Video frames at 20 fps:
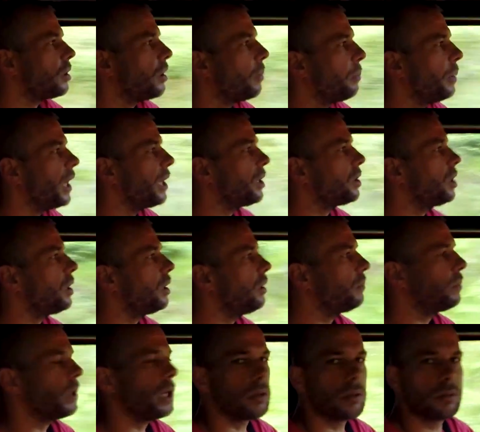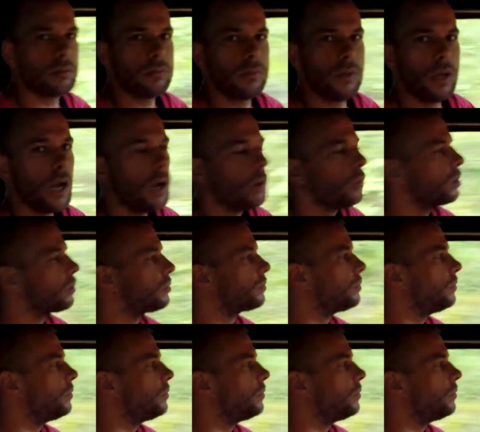a bad thing, but I would,